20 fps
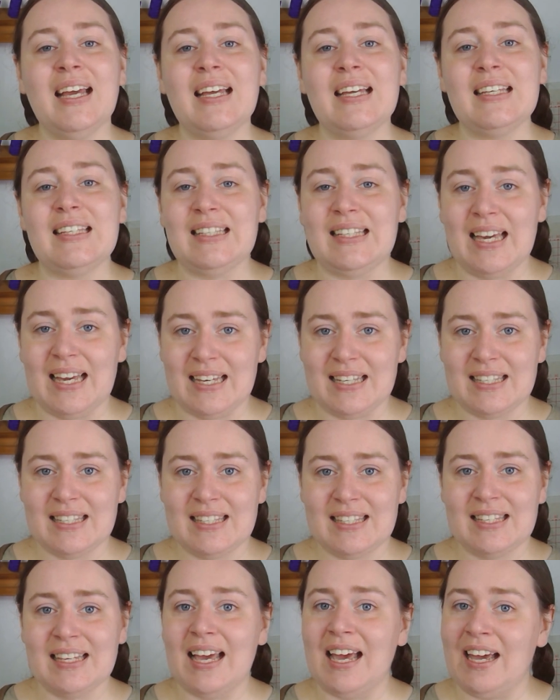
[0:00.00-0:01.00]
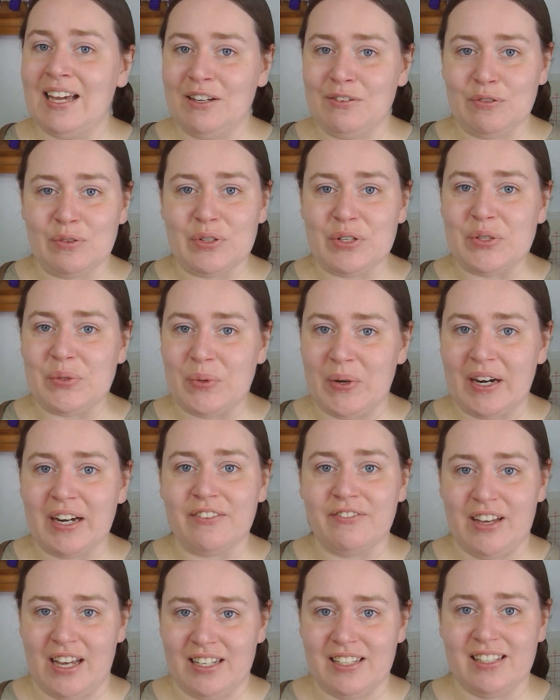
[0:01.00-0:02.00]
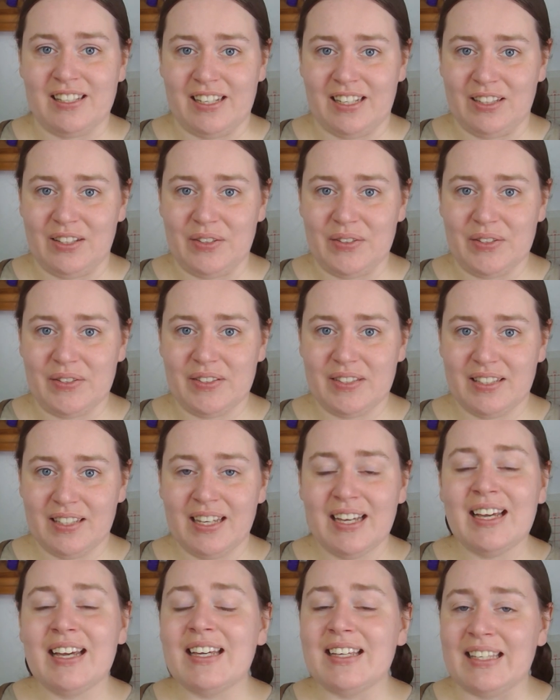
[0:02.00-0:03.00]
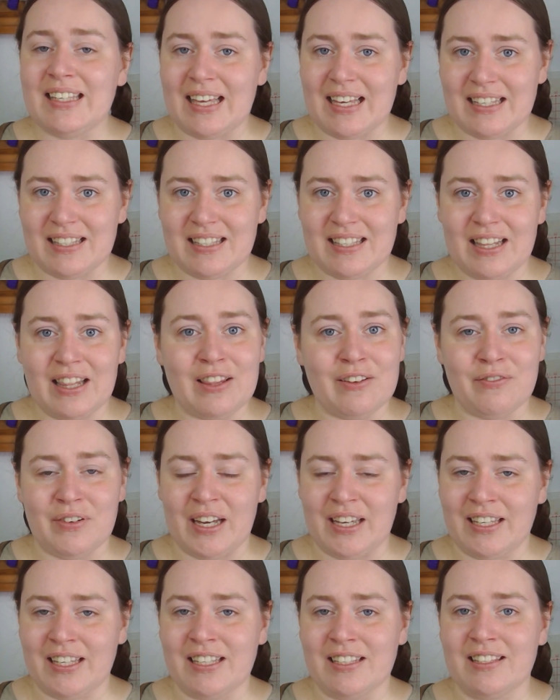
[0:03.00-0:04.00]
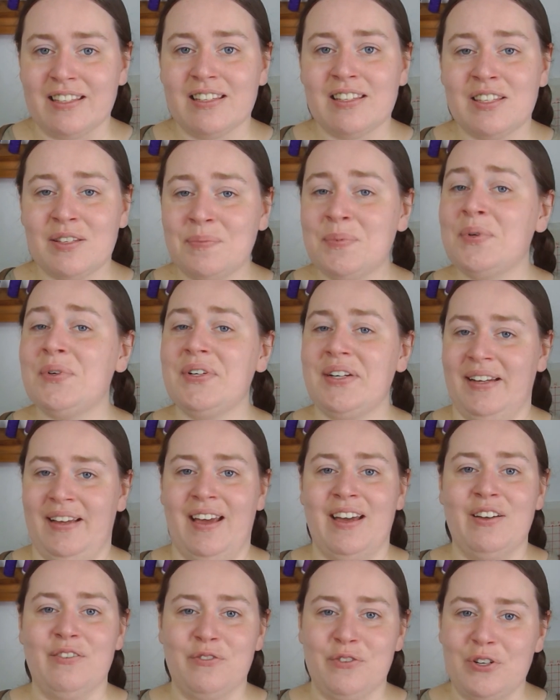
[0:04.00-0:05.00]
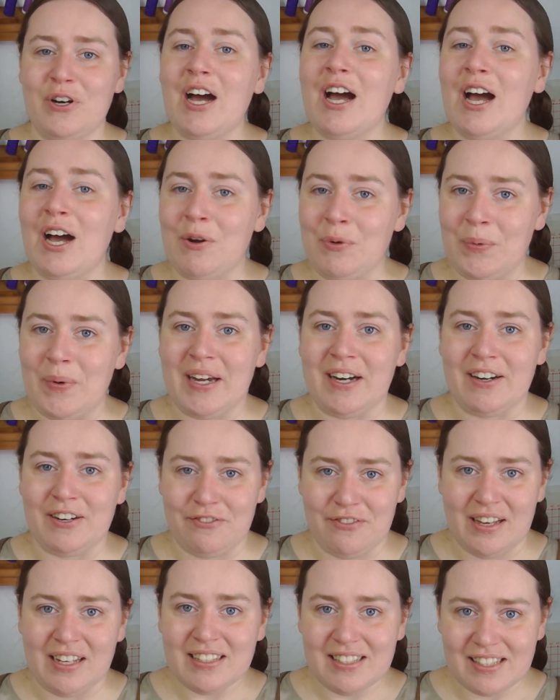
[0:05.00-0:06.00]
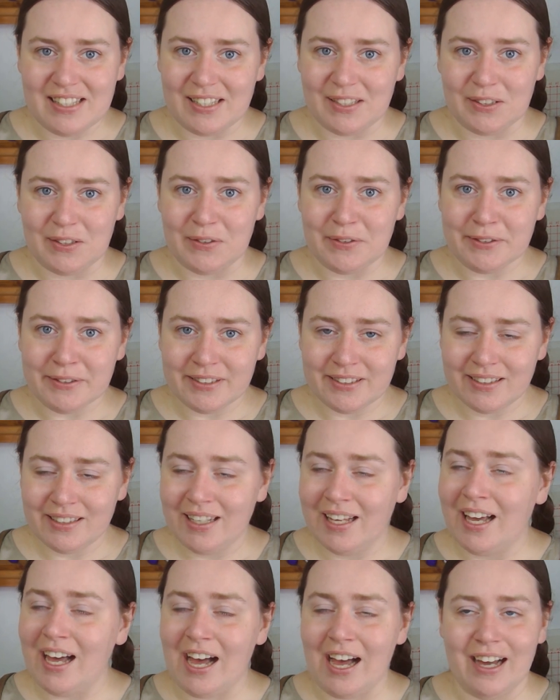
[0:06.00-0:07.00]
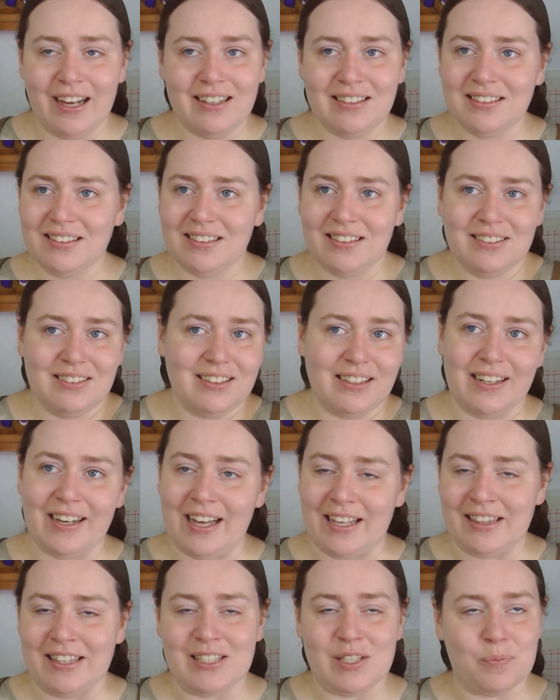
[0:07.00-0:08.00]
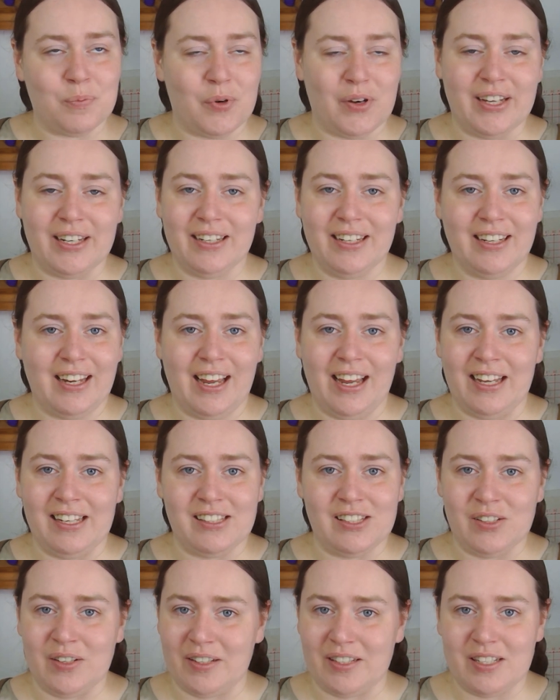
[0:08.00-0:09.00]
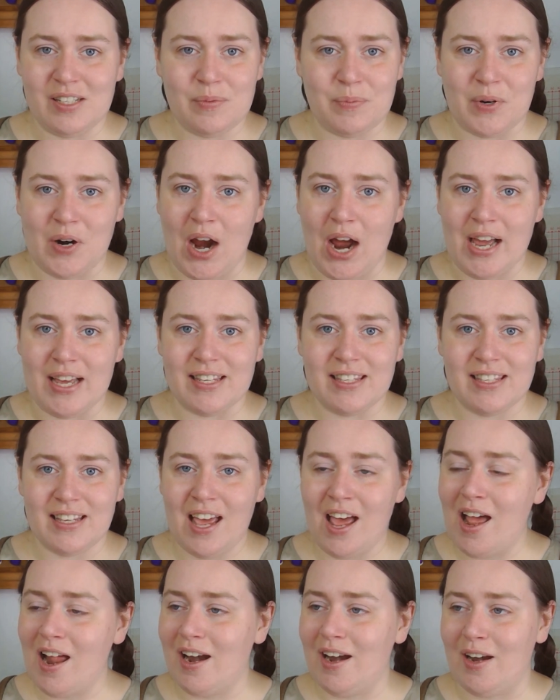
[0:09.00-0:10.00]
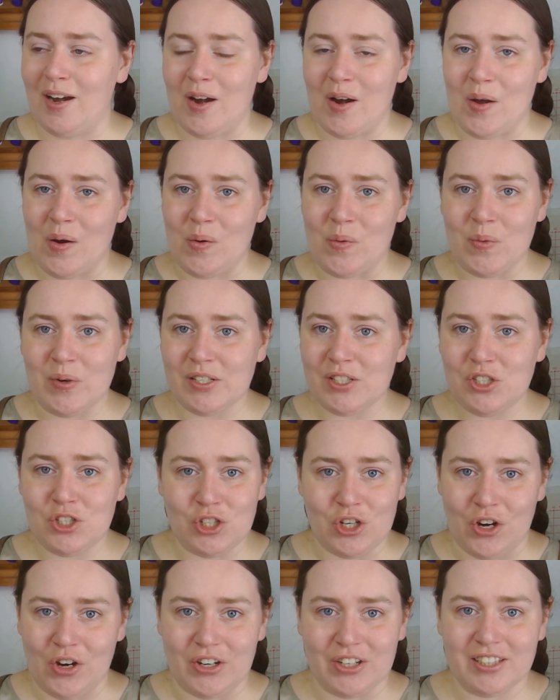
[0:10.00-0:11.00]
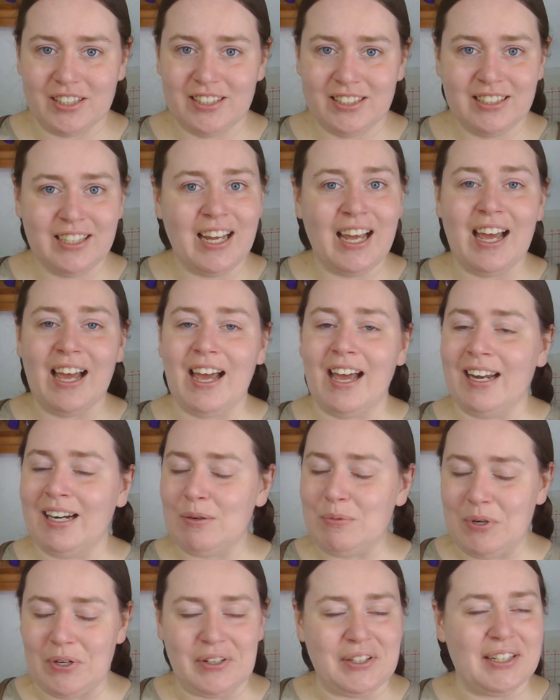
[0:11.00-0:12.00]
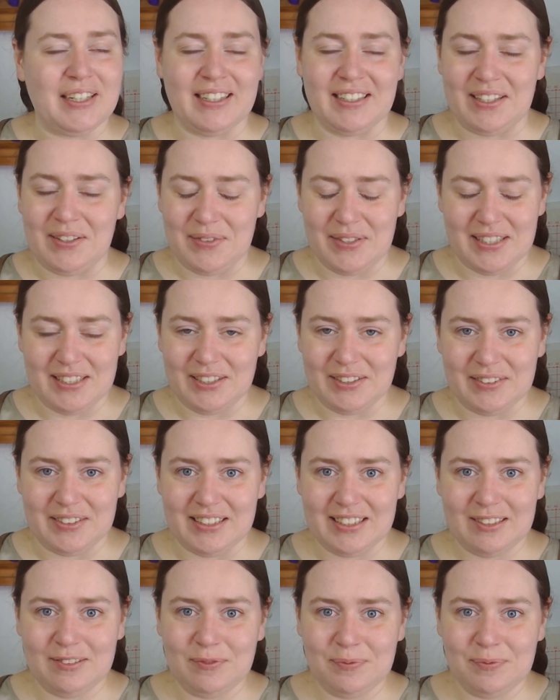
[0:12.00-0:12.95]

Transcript: Yes, Eivor is wearing fantasy clothes. Yes, the Vikings supporting Eivor are wearing fantasy clothes. At this point, it's not a surprise, no one's shocked, and I'm not going to go into it.